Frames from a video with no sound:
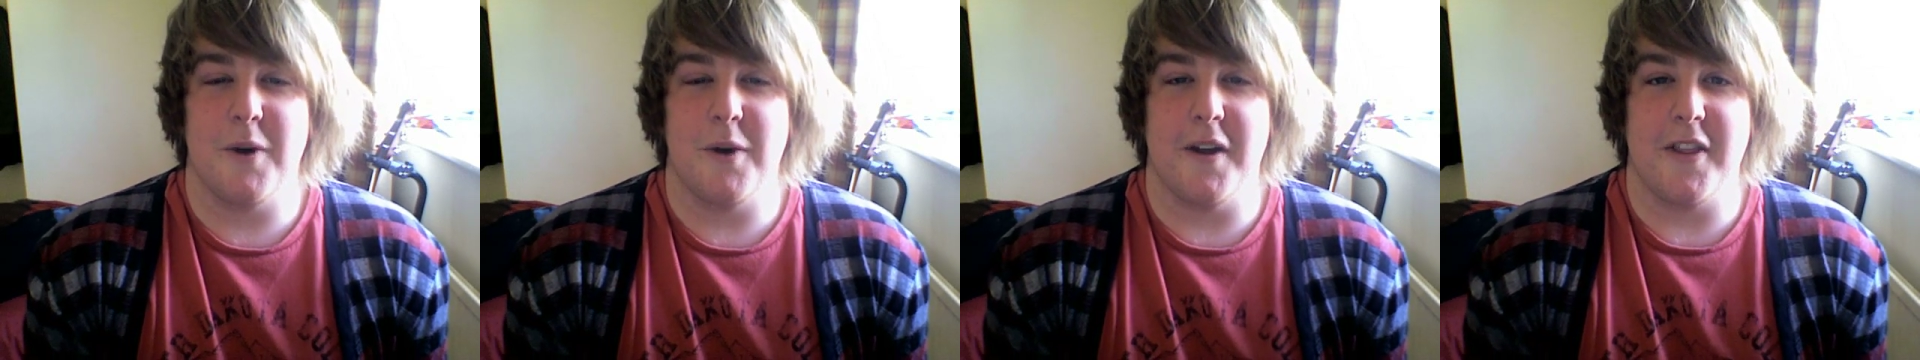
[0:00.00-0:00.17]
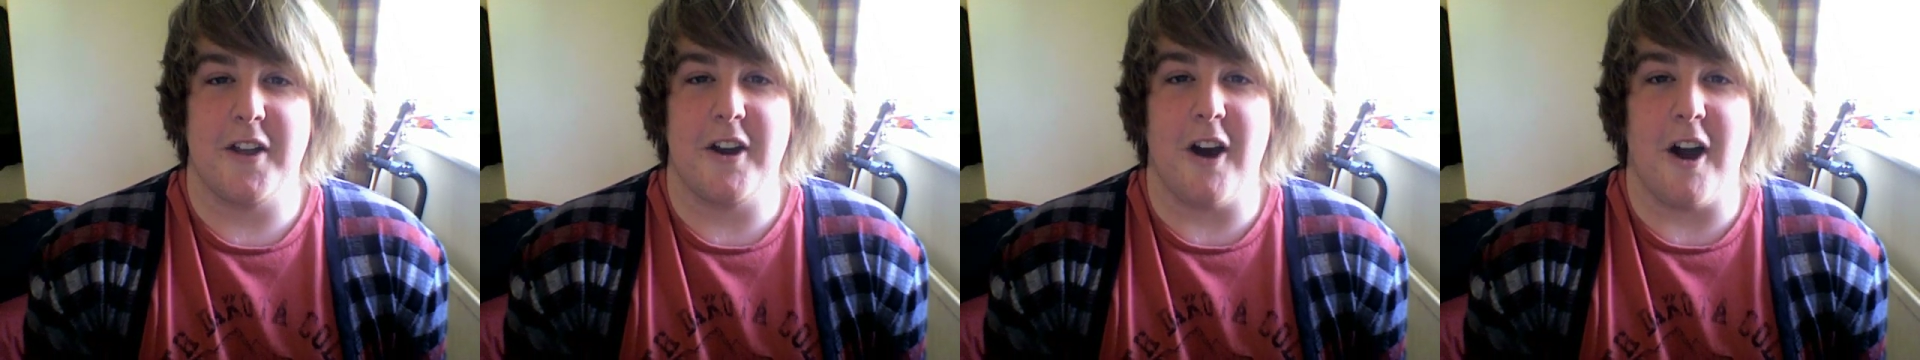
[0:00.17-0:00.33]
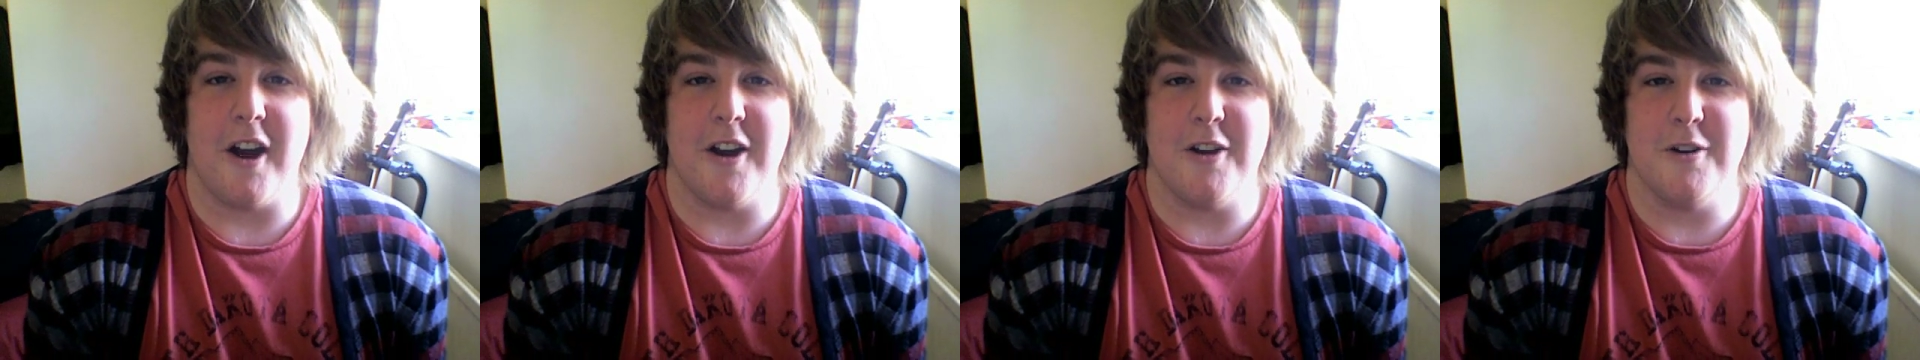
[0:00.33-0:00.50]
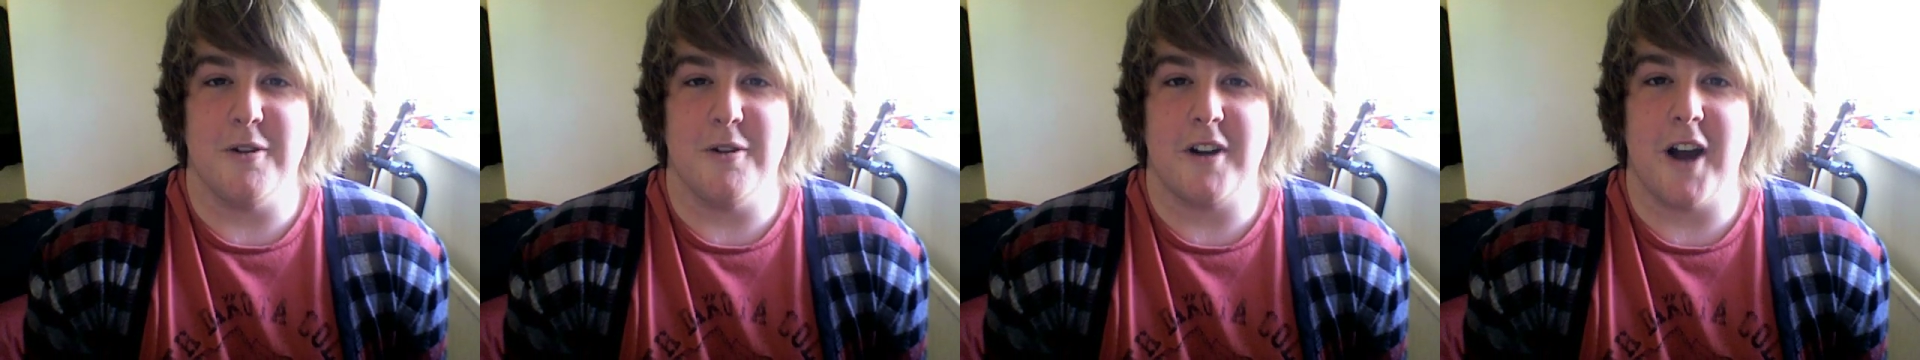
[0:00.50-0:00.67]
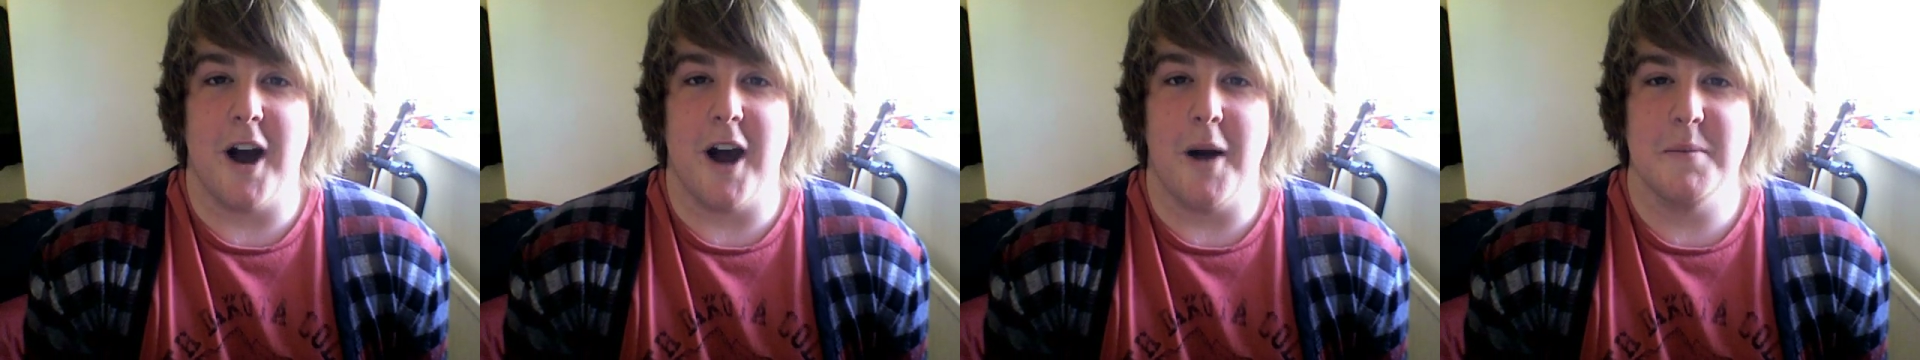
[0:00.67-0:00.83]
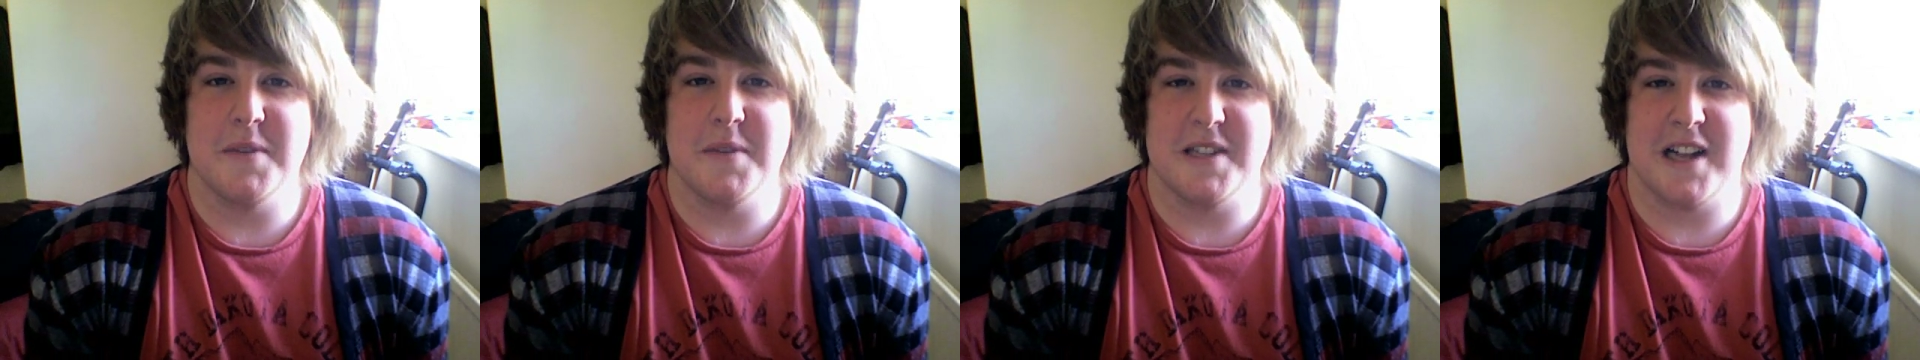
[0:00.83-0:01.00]
where the guy who
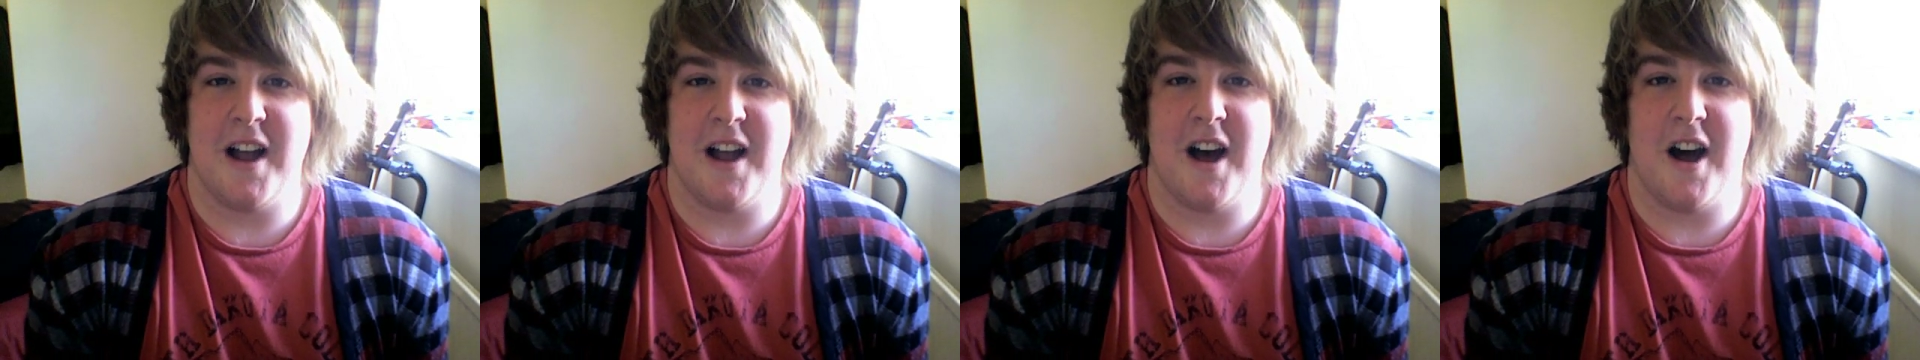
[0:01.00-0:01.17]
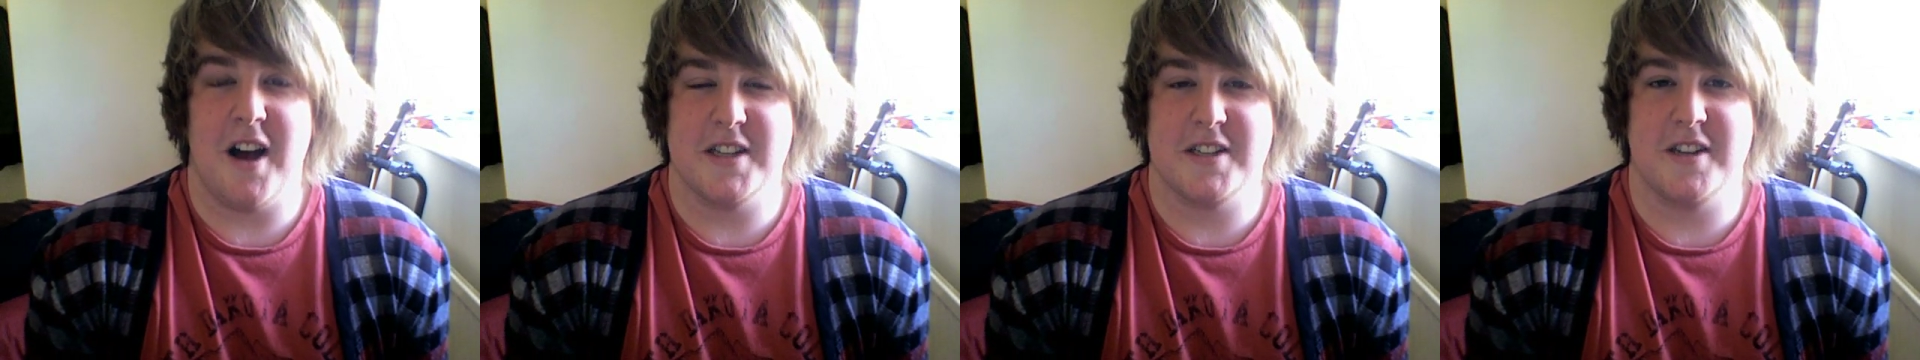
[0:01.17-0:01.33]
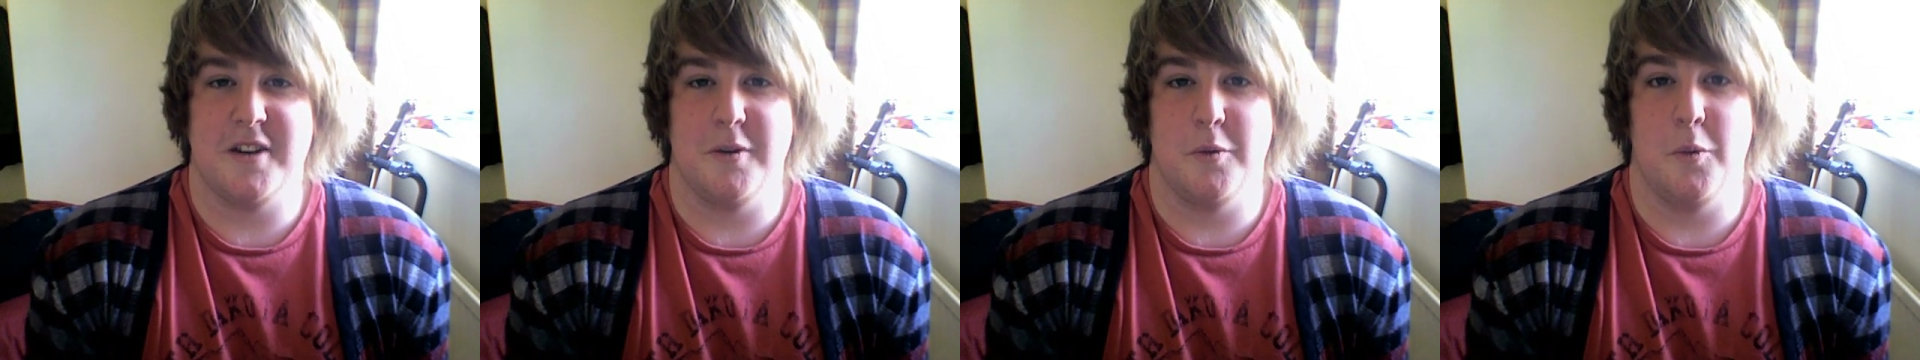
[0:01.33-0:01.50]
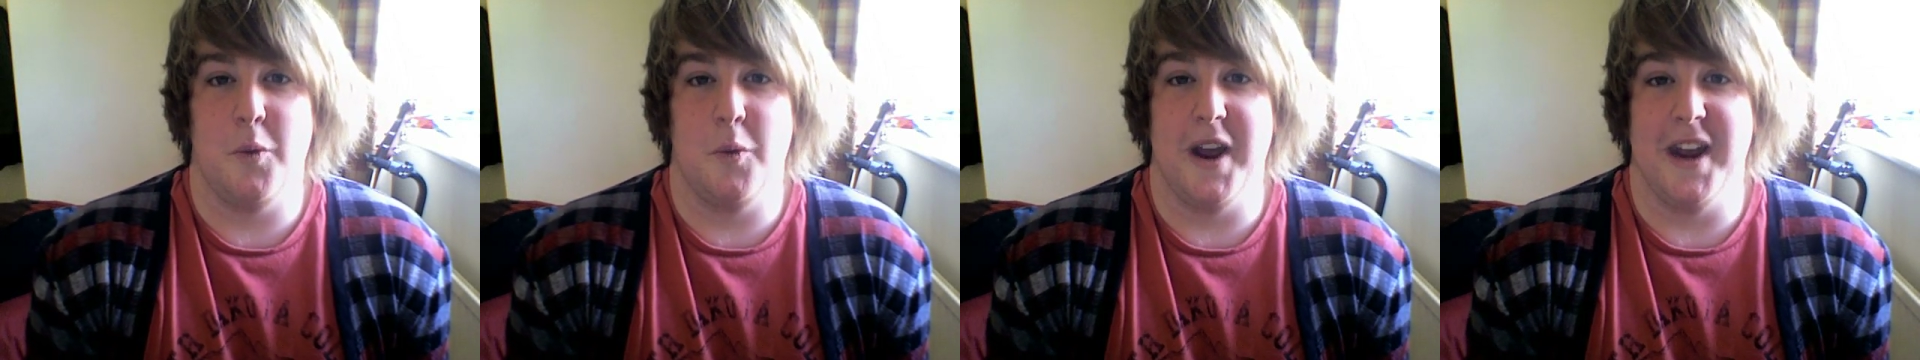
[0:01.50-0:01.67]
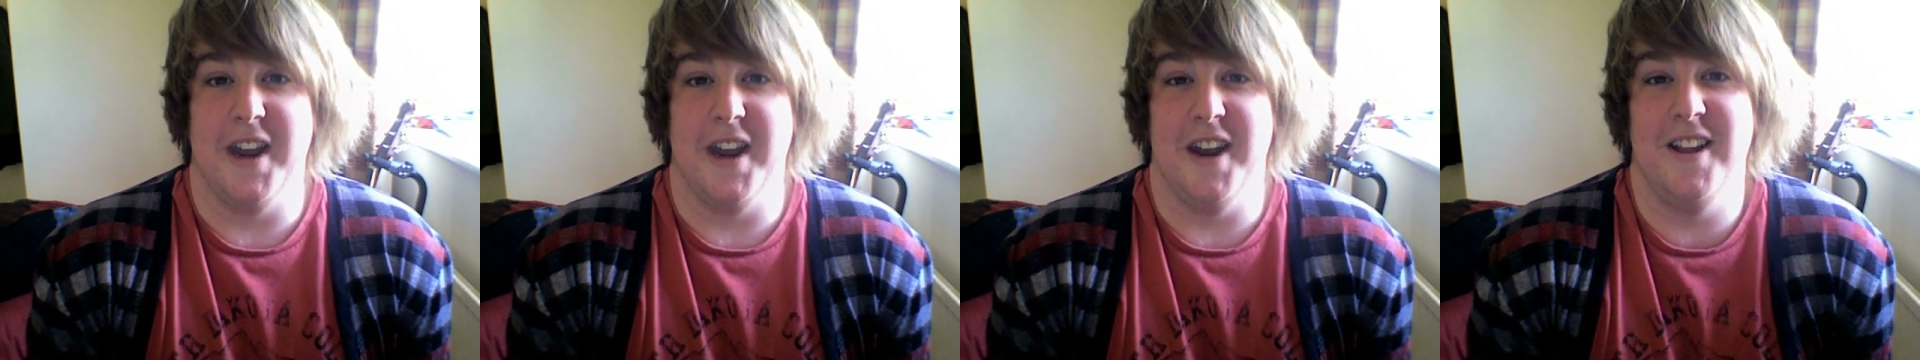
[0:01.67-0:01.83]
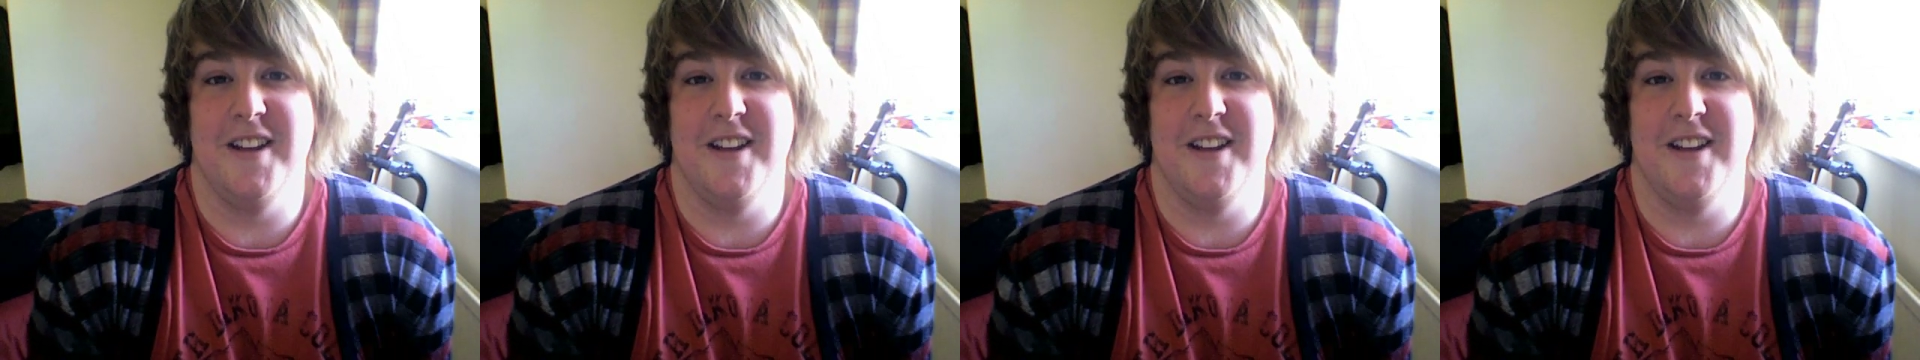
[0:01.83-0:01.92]
comes last can win.